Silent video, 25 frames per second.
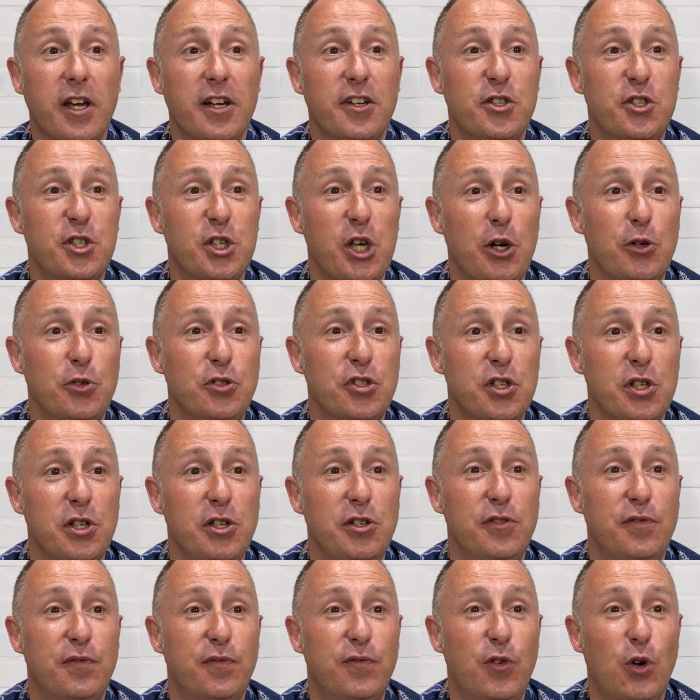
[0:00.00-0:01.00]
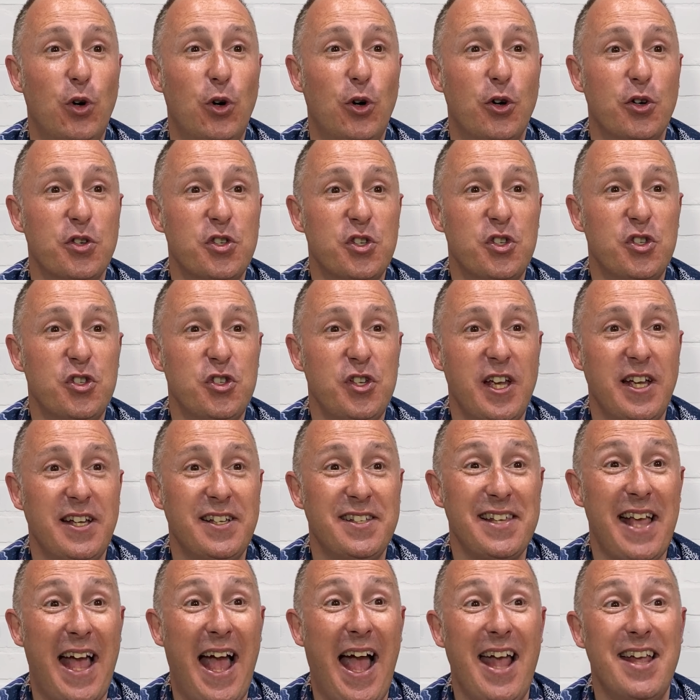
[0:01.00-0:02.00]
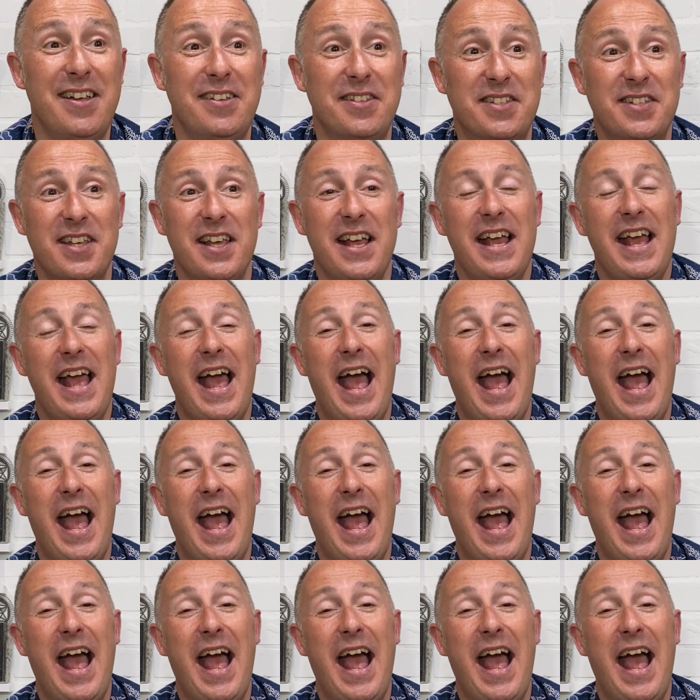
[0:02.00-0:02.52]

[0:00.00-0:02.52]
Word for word: So two, four, six, eight.